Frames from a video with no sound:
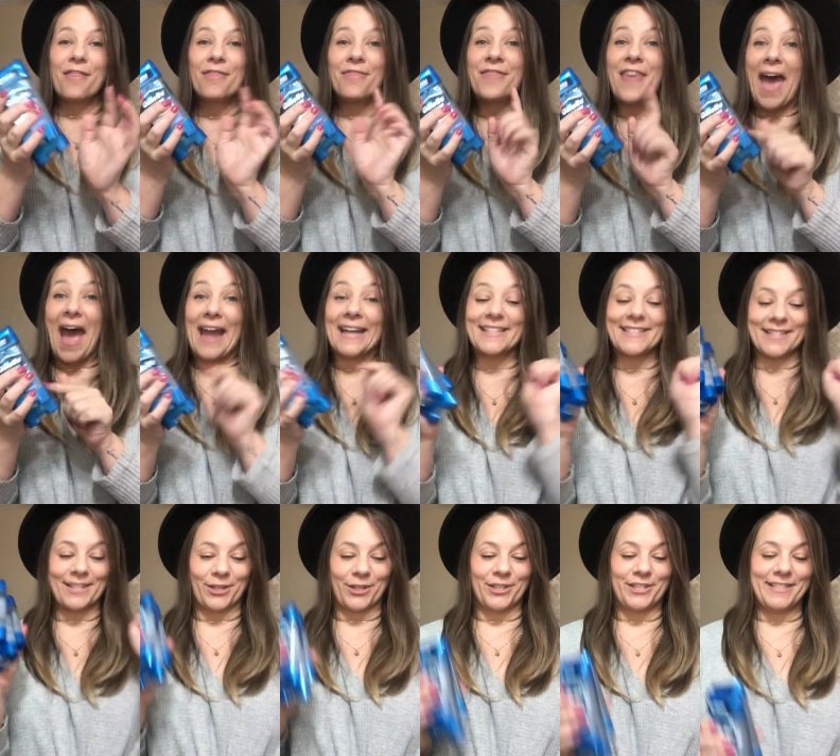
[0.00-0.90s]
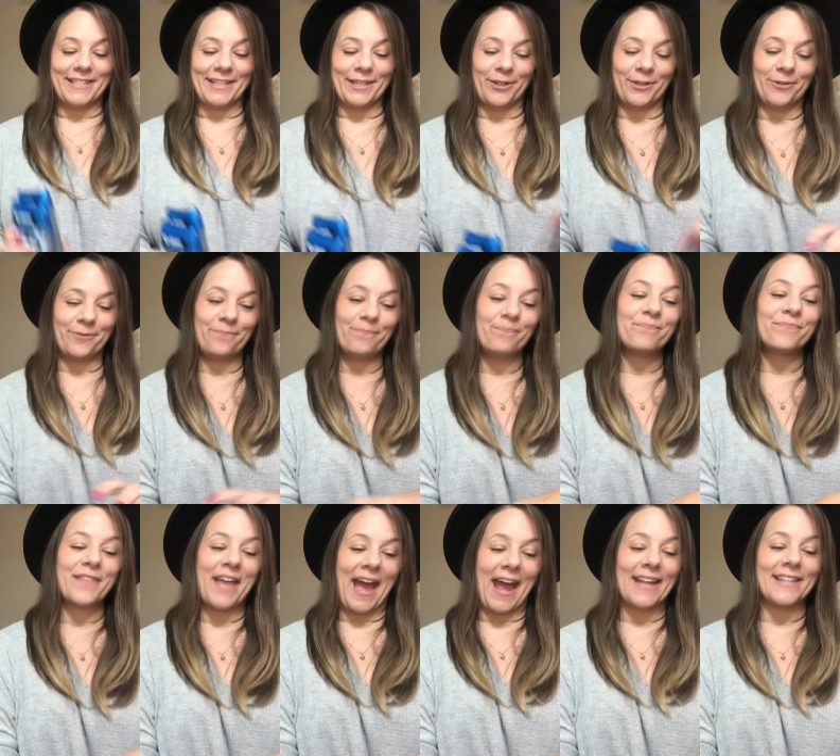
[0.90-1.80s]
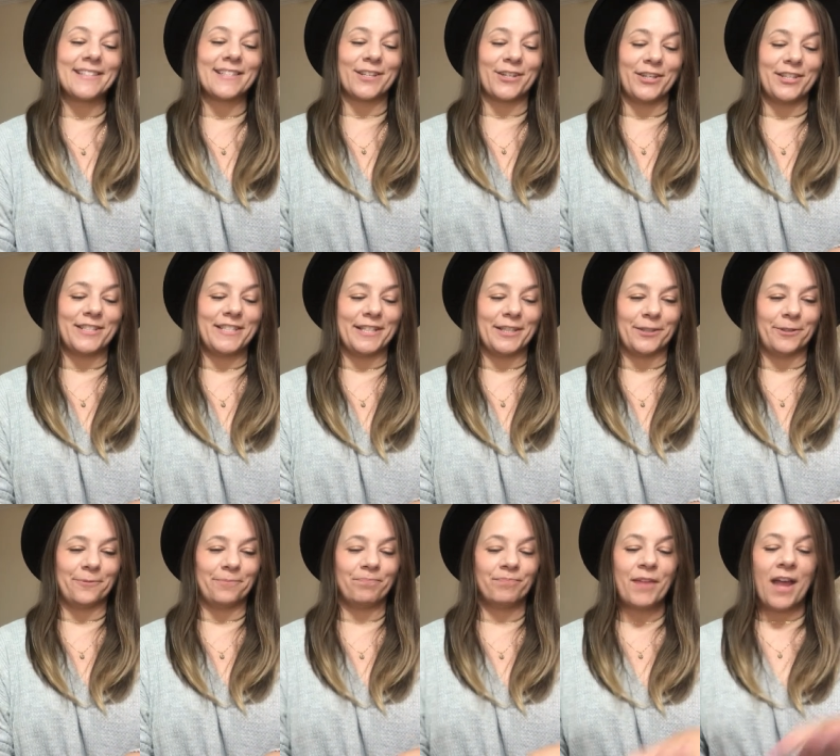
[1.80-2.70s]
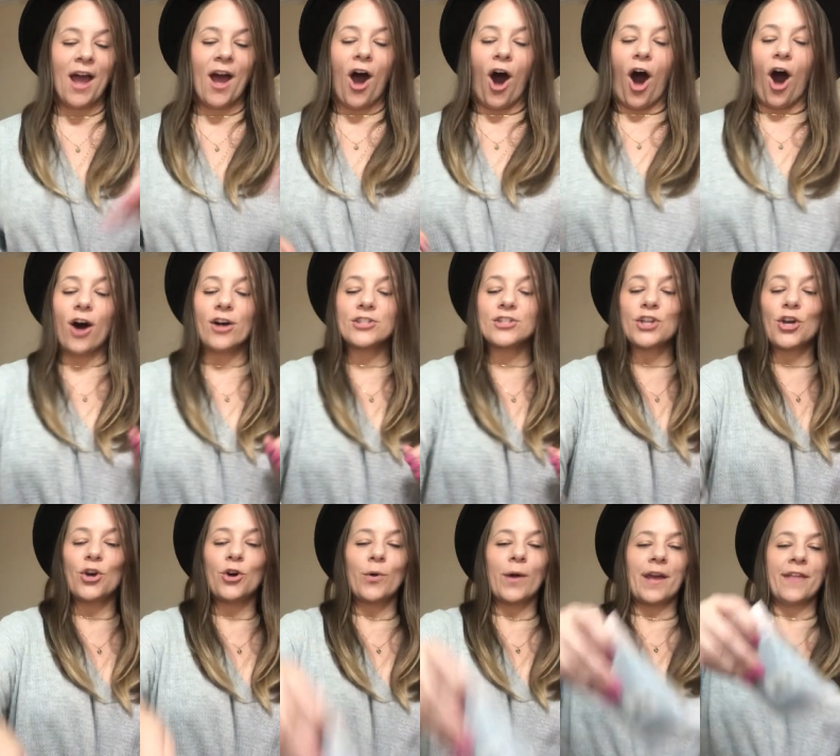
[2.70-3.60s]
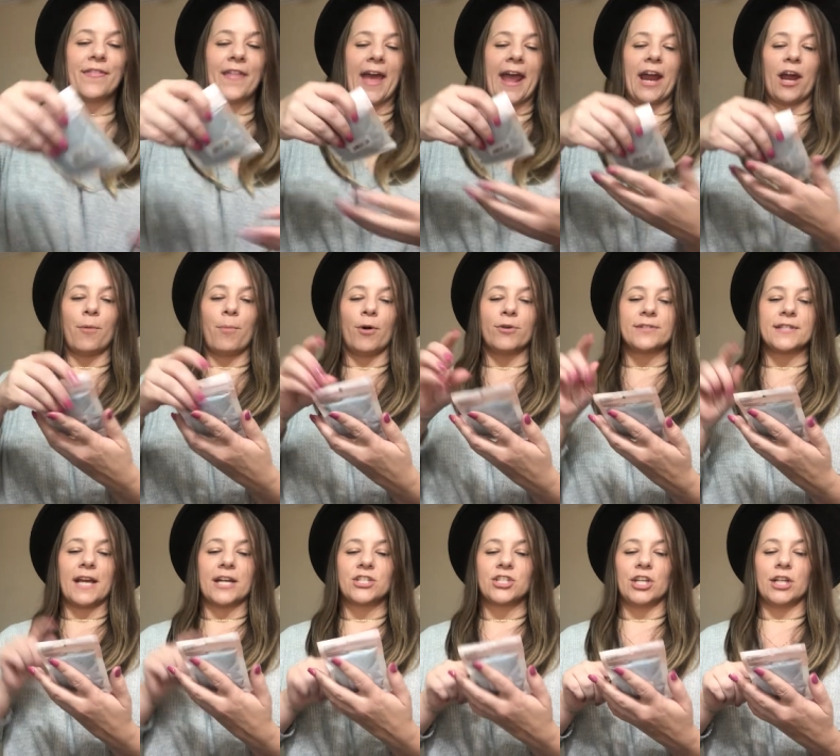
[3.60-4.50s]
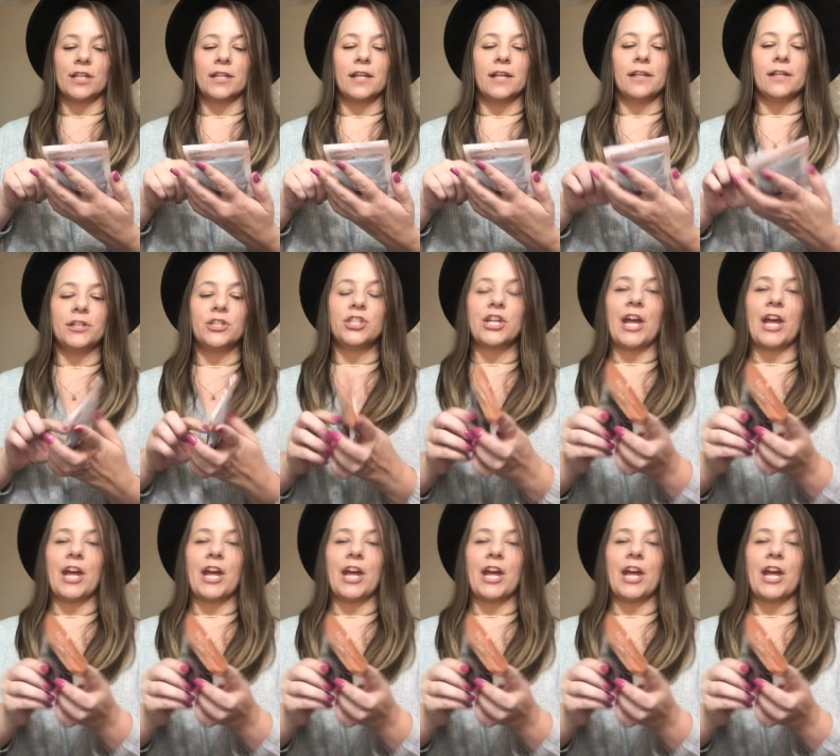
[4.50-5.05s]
That is a good deal. That is a good deal. Also in the hair bow section, Lily